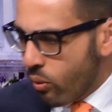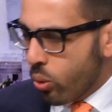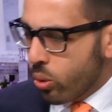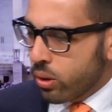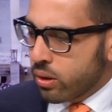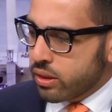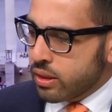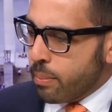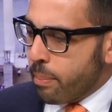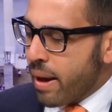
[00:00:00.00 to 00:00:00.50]

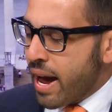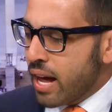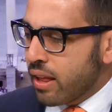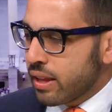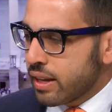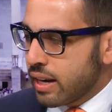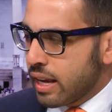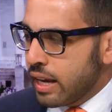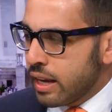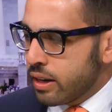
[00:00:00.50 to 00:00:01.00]
for the
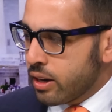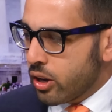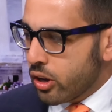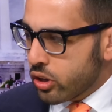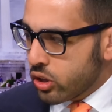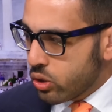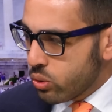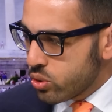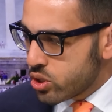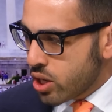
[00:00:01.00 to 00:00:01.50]
ballot
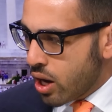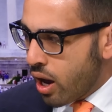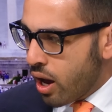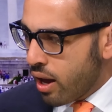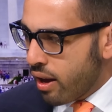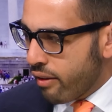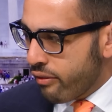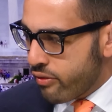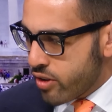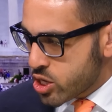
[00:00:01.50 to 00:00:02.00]
in
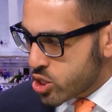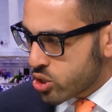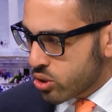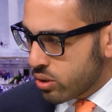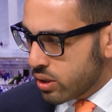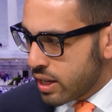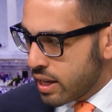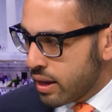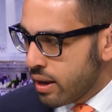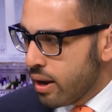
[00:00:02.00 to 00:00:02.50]
Utah
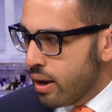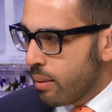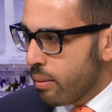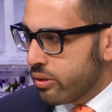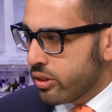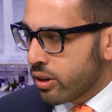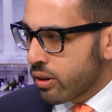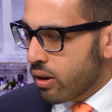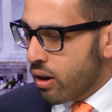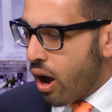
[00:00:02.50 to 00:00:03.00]

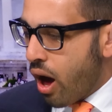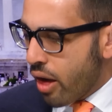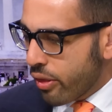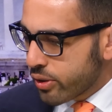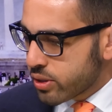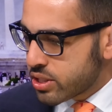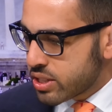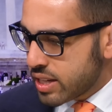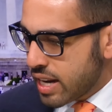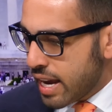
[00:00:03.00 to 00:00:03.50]
officially there
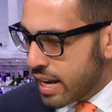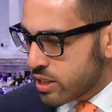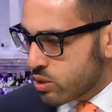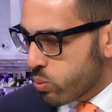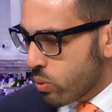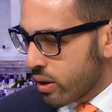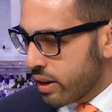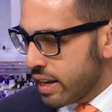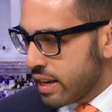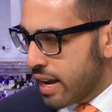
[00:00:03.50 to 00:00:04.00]
are other
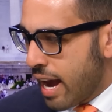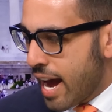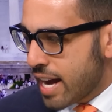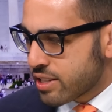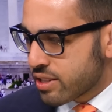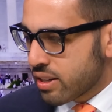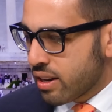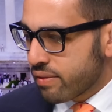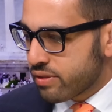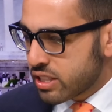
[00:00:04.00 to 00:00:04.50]
states where
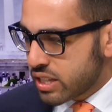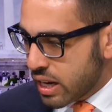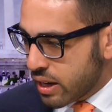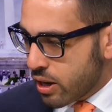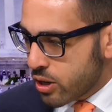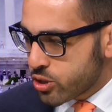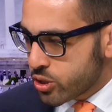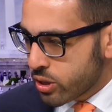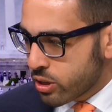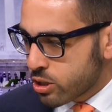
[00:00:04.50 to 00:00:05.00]
he has enough
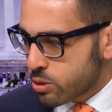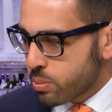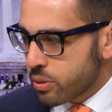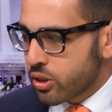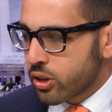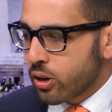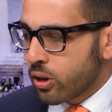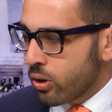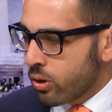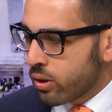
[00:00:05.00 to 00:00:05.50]

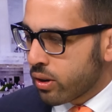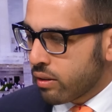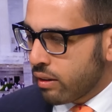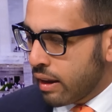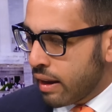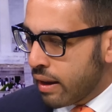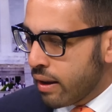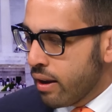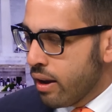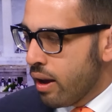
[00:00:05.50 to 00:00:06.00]
signatures, but they're
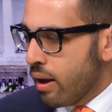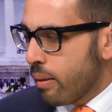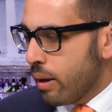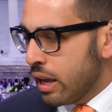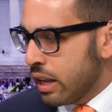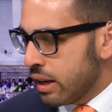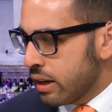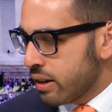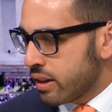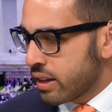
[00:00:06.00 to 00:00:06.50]
currently
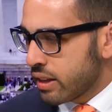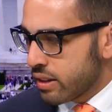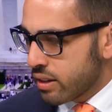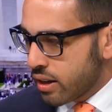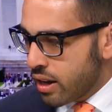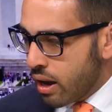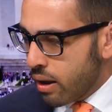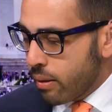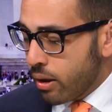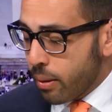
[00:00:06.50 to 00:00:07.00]
in
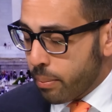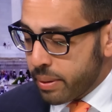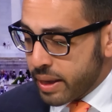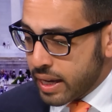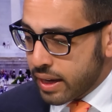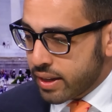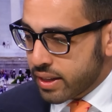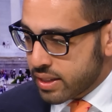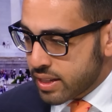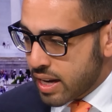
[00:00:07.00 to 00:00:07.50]
con-
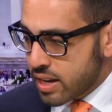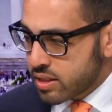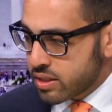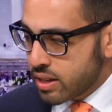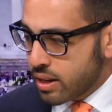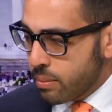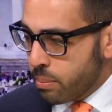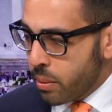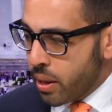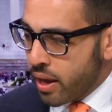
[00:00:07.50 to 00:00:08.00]
uh, being
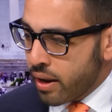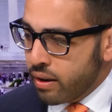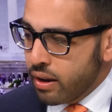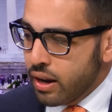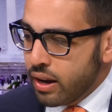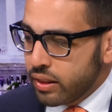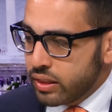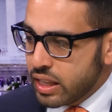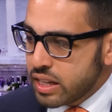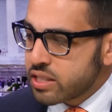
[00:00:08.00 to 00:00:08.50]
contested.
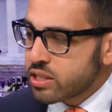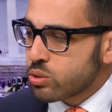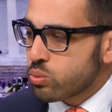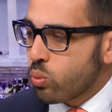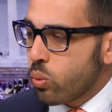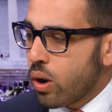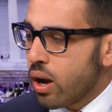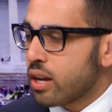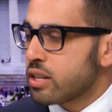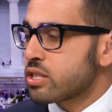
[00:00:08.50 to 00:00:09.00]
But
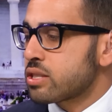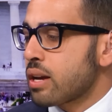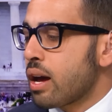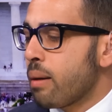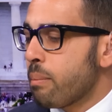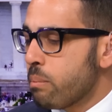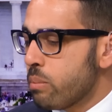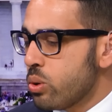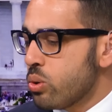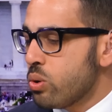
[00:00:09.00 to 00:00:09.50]
this
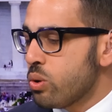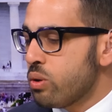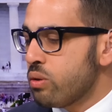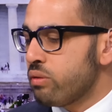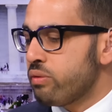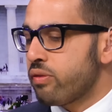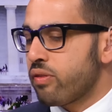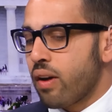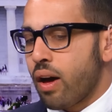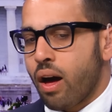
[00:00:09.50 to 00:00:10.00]
was a
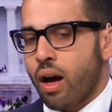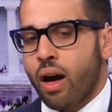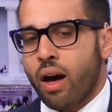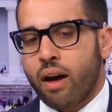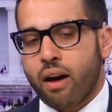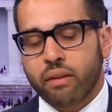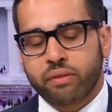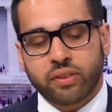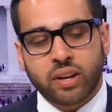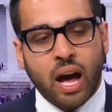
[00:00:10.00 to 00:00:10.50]
move
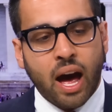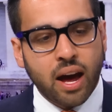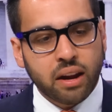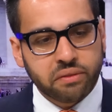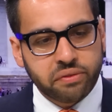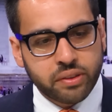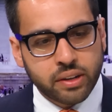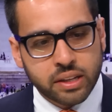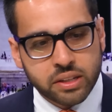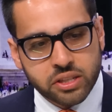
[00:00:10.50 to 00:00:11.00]
uh, of
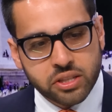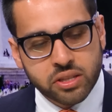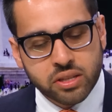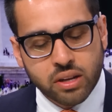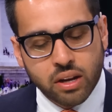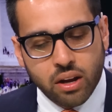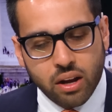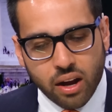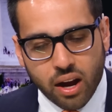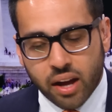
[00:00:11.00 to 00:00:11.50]

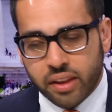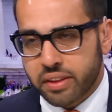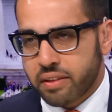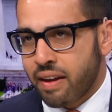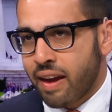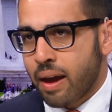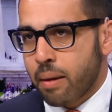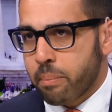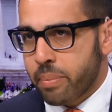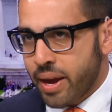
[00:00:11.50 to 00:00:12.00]
confidence
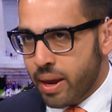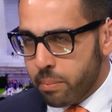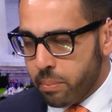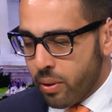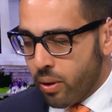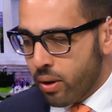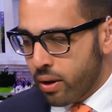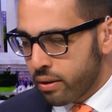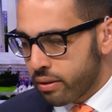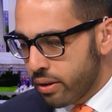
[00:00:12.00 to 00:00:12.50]
on the
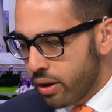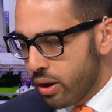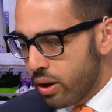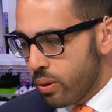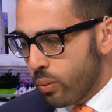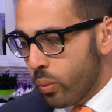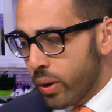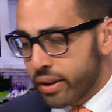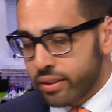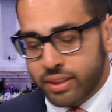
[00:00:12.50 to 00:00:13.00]
campaign
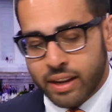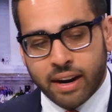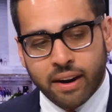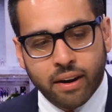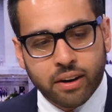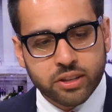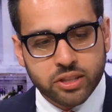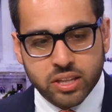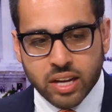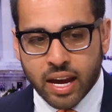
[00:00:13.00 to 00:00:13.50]
part where
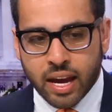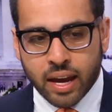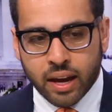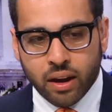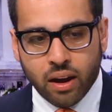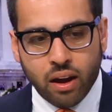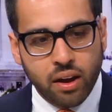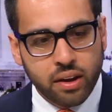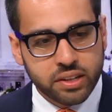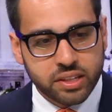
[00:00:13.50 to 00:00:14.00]
they are
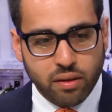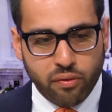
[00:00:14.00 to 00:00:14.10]
saying